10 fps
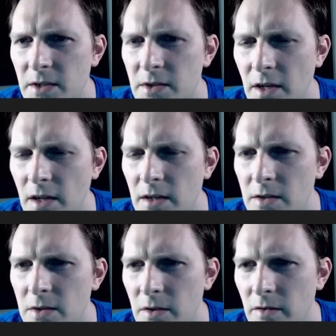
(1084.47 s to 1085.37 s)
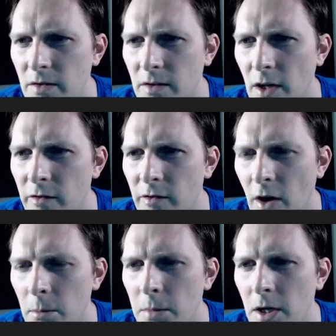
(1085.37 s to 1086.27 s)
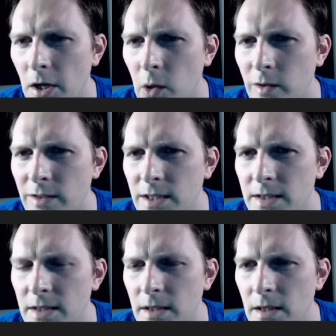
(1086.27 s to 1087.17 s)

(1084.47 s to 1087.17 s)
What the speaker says: here's our sort of from equivalent.